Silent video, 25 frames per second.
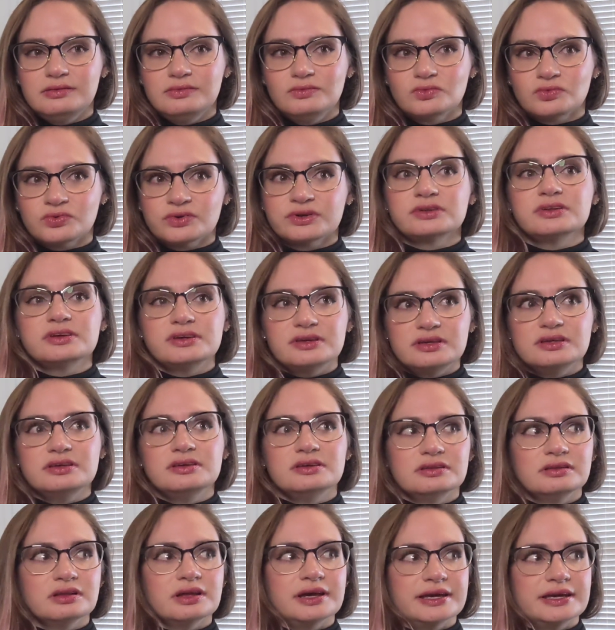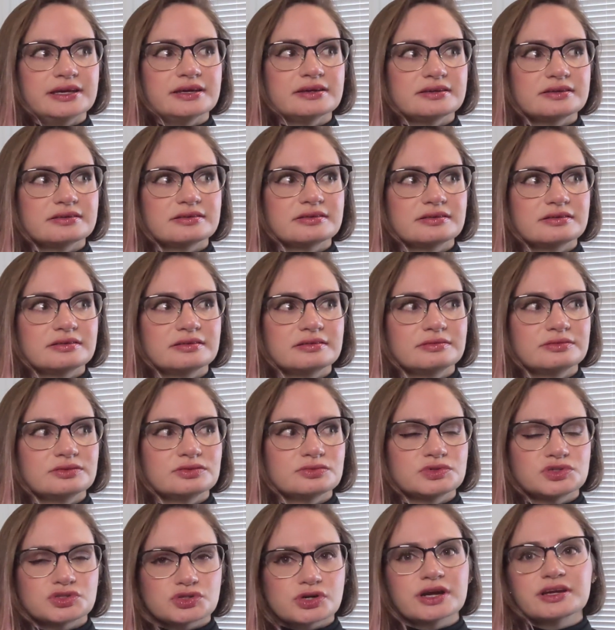really like
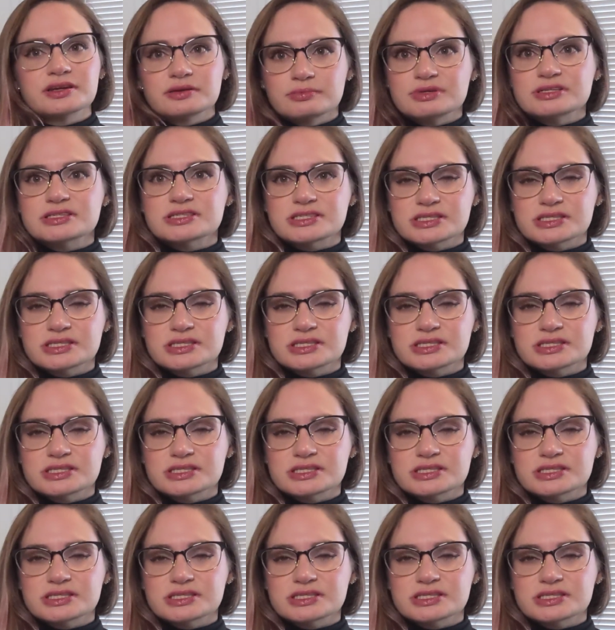trying to be